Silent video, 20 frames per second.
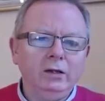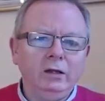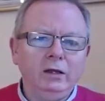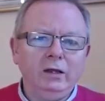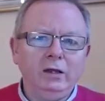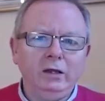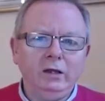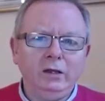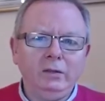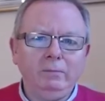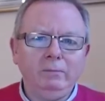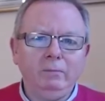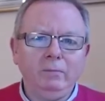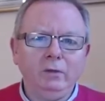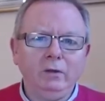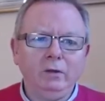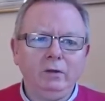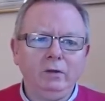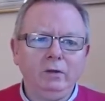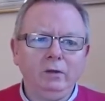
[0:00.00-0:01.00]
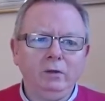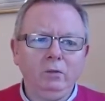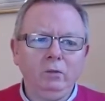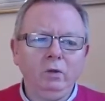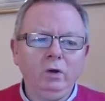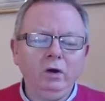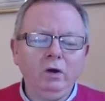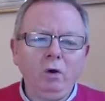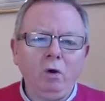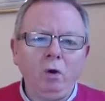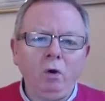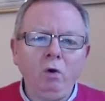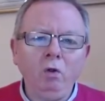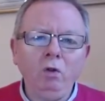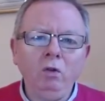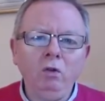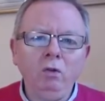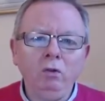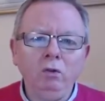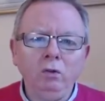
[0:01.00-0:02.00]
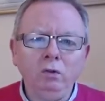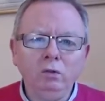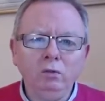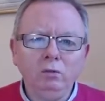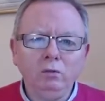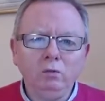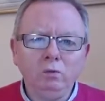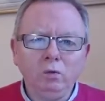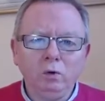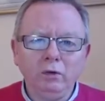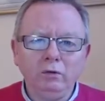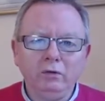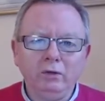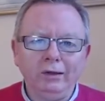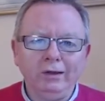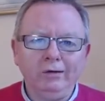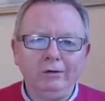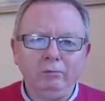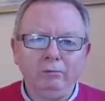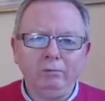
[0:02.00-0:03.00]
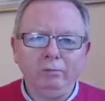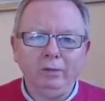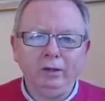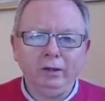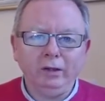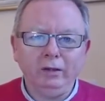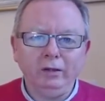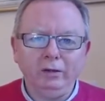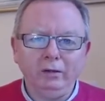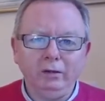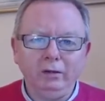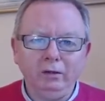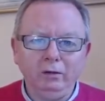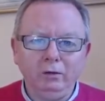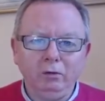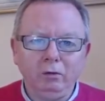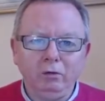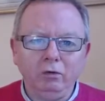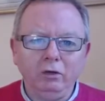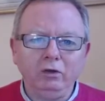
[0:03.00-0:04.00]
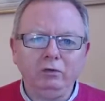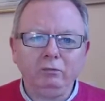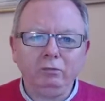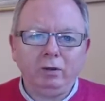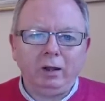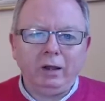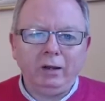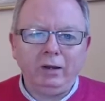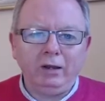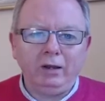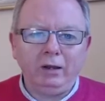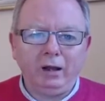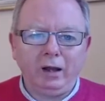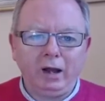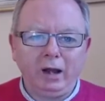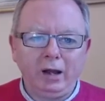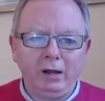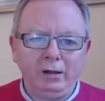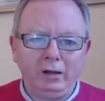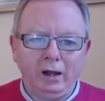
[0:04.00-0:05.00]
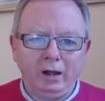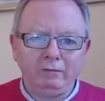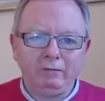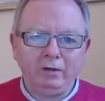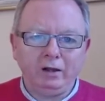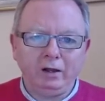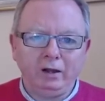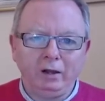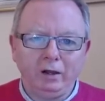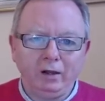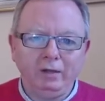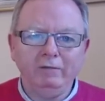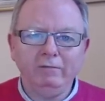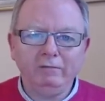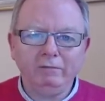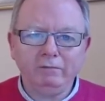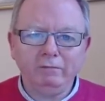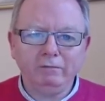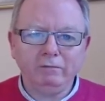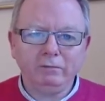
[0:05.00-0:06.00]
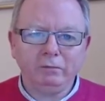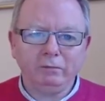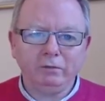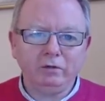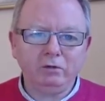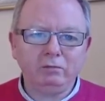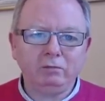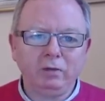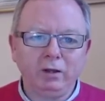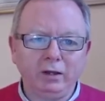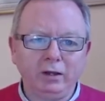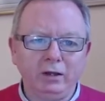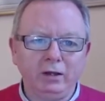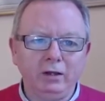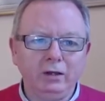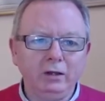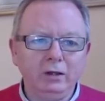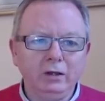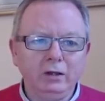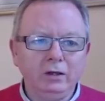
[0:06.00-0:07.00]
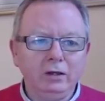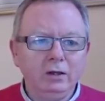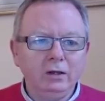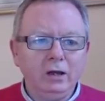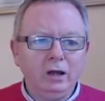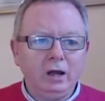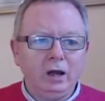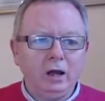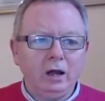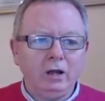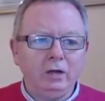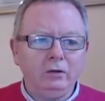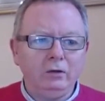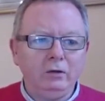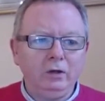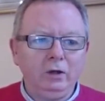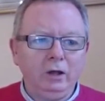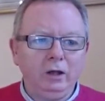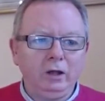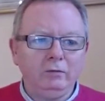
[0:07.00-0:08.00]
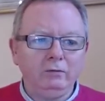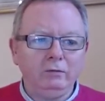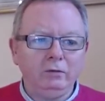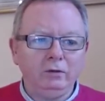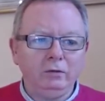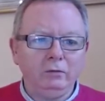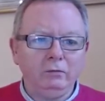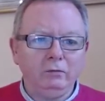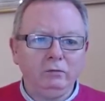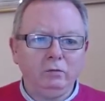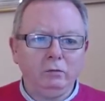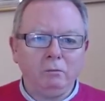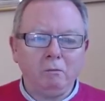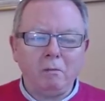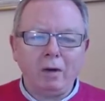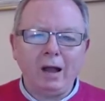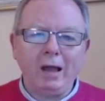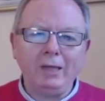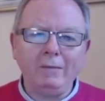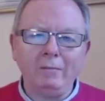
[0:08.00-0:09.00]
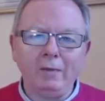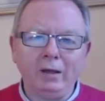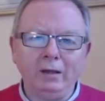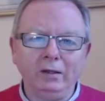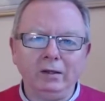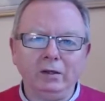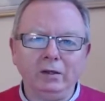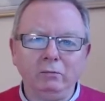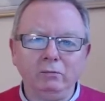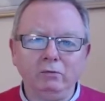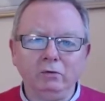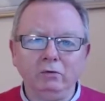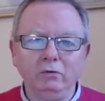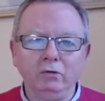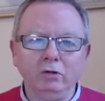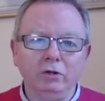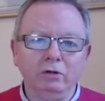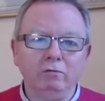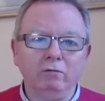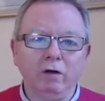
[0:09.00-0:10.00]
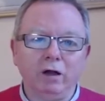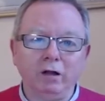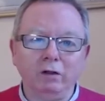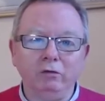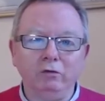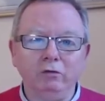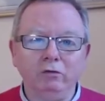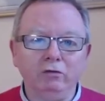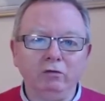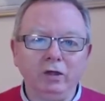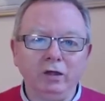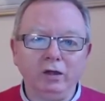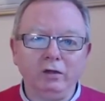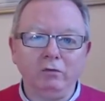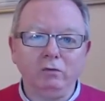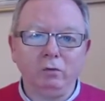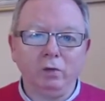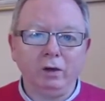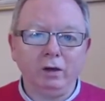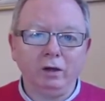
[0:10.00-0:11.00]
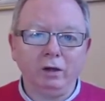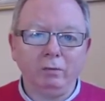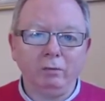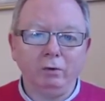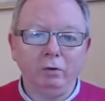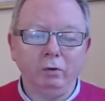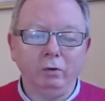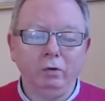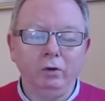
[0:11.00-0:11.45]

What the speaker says: We're all worthy of being on this planet and having a life from this planet, and having, to my mind, it comes into your values then as well, about